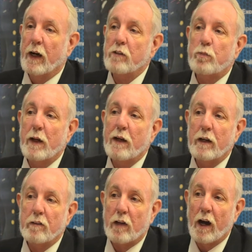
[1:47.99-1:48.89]
I spent an
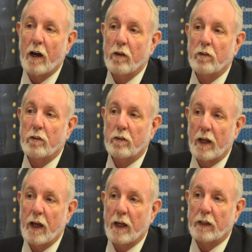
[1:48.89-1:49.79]
entire
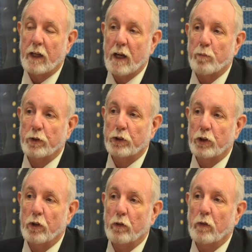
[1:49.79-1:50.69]
day at Camp
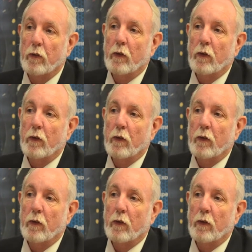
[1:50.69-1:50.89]
Lejeune